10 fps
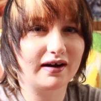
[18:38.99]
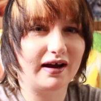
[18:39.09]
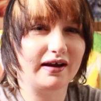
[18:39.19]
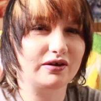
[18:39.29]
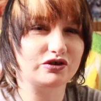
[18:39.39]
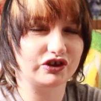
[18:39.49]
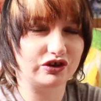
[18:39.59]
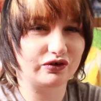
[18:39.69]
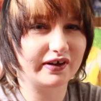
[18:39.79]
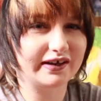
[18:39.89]
I usually
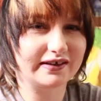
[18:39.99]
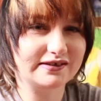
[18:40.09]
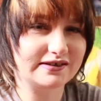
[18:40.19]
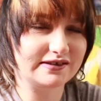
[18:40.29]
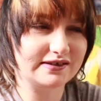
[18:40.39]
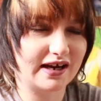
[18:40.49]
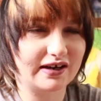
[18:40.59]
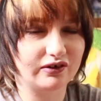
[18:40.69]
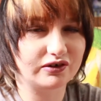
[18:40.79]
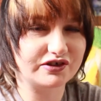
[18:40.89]
do like
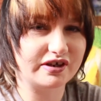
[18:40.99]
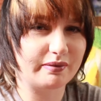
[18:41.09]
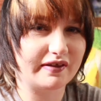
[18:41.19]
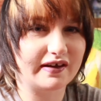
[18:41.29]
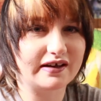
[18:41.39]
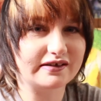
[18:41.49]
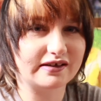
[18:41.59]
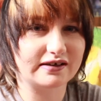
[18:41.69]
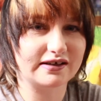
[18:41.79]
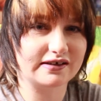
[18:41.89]
tiny little snippet things
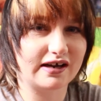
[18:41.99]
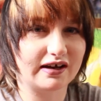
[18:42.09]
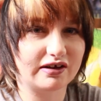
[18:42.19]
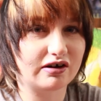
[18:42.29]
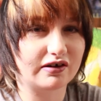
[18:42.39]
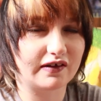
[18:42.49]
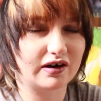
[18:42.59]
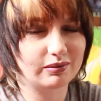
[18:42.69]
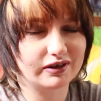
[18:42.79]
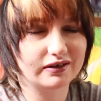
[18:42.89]
on TikTok here and
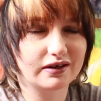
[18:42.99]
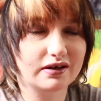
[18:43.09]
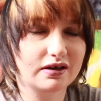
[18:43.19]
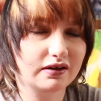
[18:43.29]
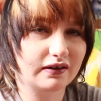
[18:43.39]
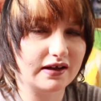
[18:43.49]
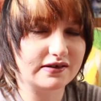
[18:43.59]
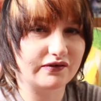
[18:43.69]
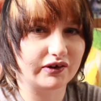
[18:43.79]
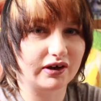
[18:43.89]
there, but that's
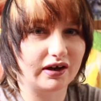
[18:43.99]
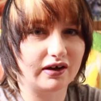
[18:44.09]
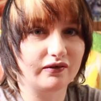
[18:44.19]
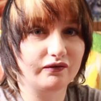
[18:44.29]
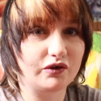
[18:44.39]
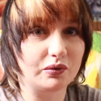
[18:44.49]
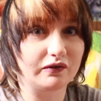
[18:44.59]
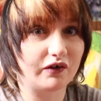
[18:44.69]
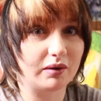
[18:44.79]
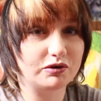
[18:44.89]
even few and
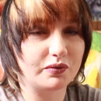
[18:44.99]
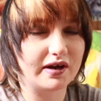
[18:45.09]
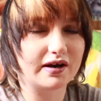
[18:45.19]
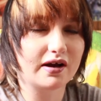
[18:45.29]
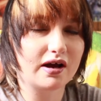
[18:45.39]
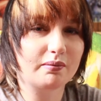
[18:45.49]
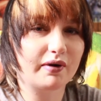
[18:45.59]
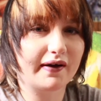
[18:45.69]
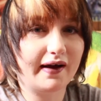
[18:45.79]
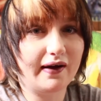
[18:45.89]
far between.
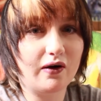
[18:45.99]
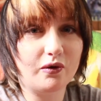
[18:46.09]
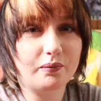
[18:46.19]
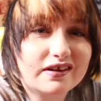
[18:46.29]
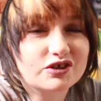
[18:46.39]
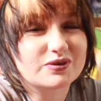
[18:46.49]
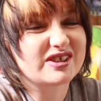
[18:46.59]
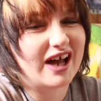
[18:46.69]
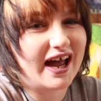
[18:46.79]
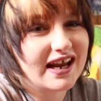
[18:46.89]
But I hope this was
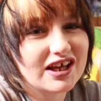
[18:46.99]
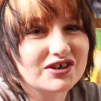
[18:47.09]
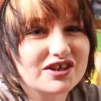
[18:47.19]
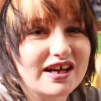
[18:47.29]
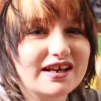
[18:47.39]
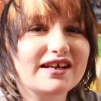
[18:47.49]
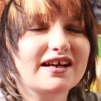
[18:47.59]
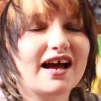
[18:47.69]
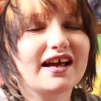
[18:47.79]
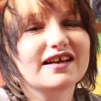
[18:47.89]
kind of entertaining,
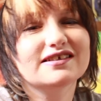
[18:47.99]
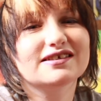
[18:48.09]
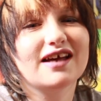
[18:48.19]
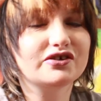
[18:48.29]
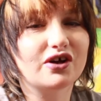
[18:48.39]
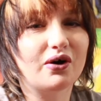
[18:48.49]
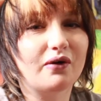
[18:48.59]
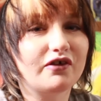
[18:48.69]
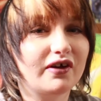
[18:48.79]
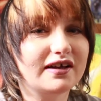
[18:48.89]
I guess. So
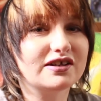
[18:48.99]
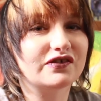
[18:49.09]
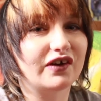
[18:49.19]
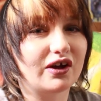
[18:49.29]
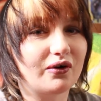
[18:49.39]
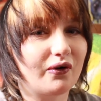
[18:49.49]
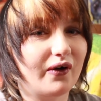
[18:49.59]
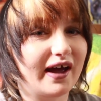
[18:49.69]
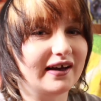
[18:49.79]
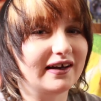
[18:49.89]
if you like this video, go
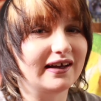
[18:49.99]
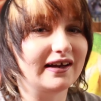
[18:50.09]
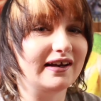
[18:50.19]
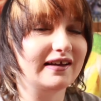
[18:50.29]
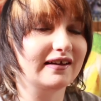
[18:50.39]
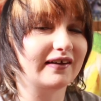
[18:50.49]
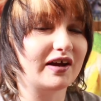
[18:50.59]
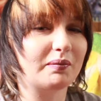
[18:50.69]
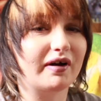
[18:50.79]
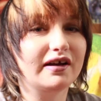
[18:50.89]
ahead and hit the
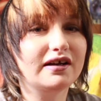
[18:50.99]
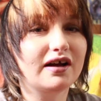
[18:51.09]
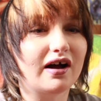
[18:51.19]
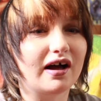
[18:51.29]
like button.